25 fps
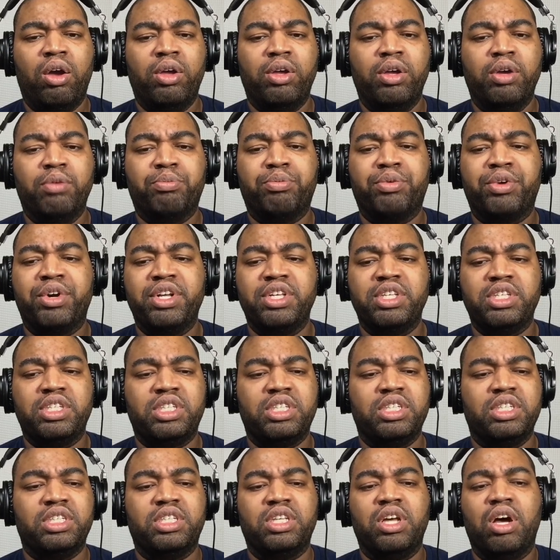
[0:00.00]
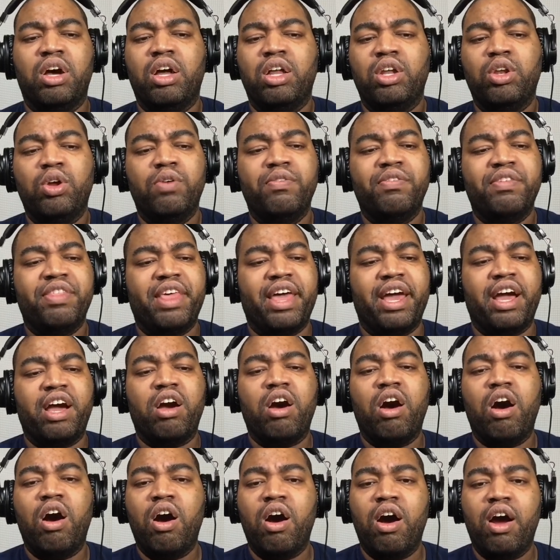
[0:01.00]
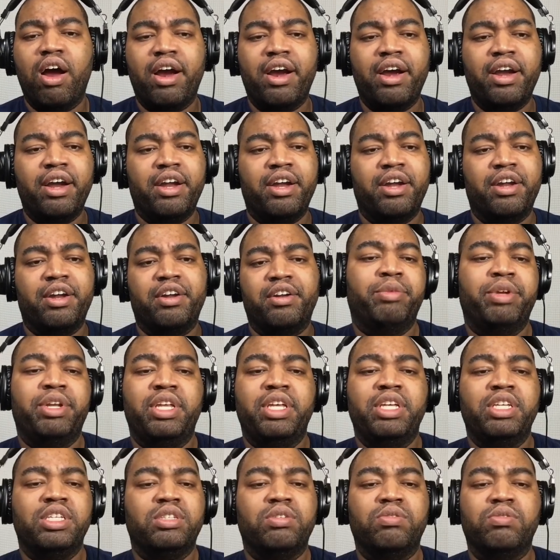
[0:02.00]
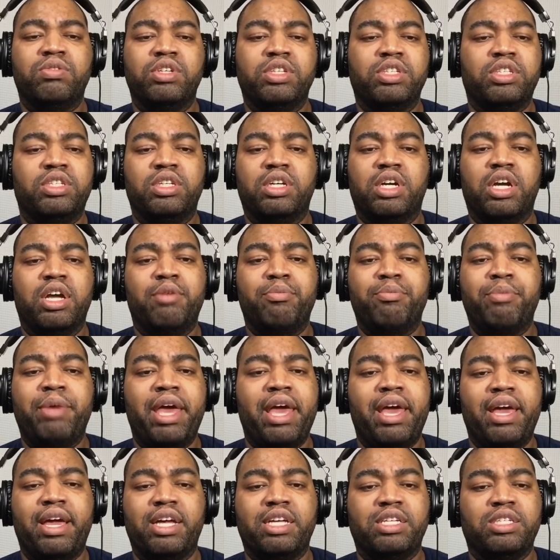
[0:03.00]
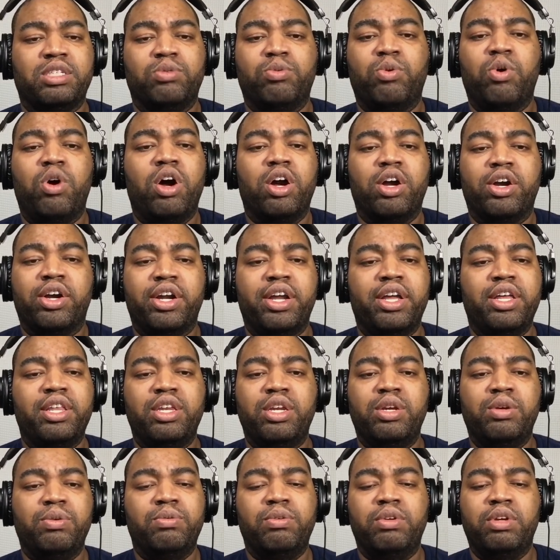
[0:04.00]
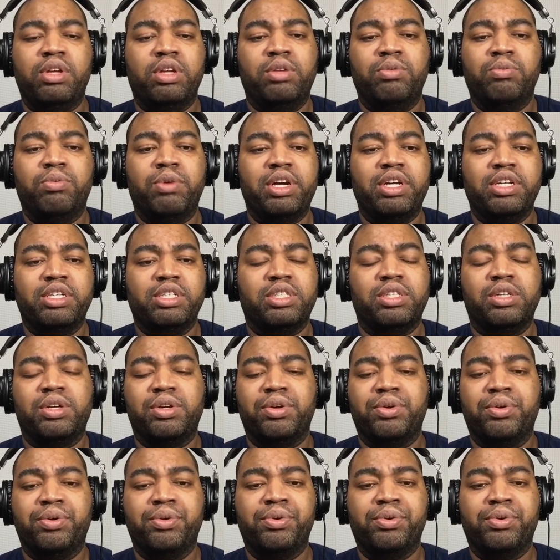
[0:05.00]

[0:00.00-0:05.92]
Your prince is all over that car. But he's going to come back as a walker anyway, so.